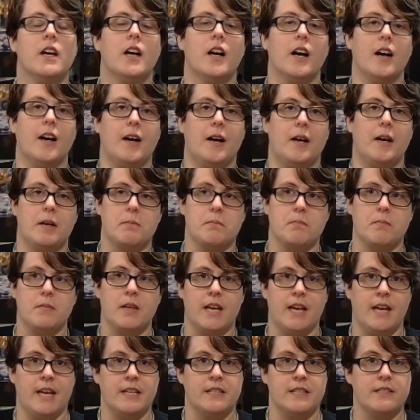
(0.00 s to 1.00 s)

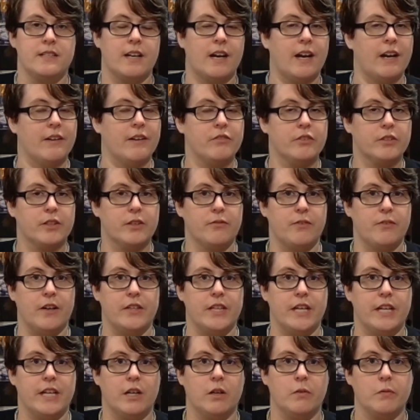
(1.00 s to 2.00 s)
And I've really found
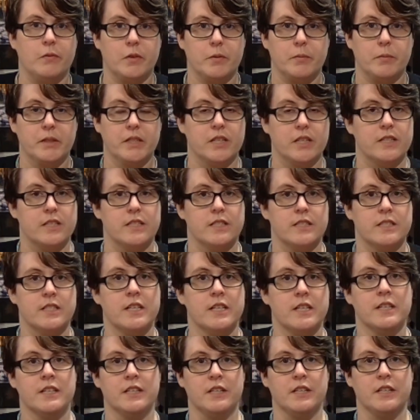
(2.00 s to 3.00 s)
that helpful because,
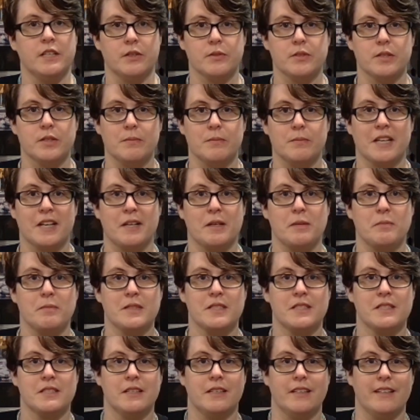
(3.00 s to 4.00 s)

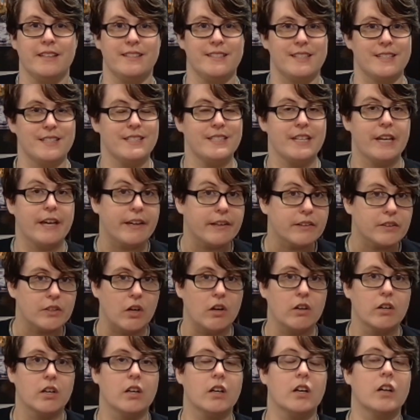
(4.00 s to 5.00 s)
sometimes it does take
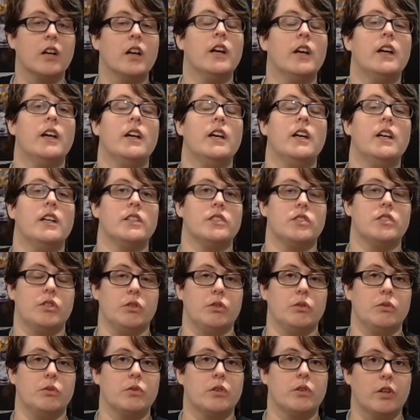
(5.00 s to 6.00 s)
longer
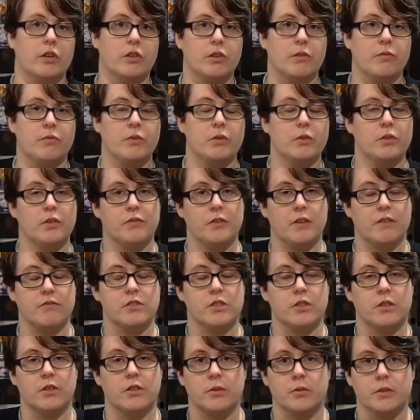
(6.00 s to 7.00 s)
to cook the food if you have to
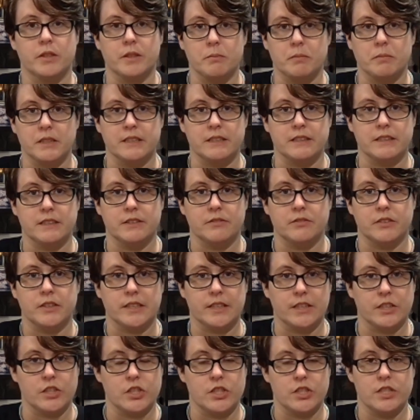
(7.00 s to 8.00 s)
go to a completely different
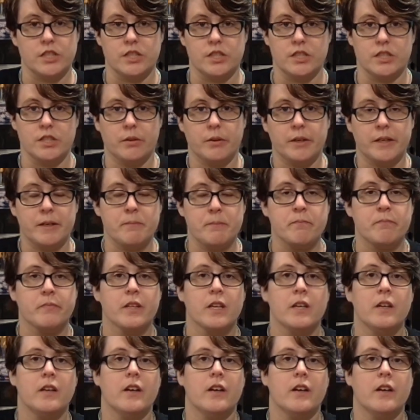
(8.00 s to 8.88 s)
kitchen to do it.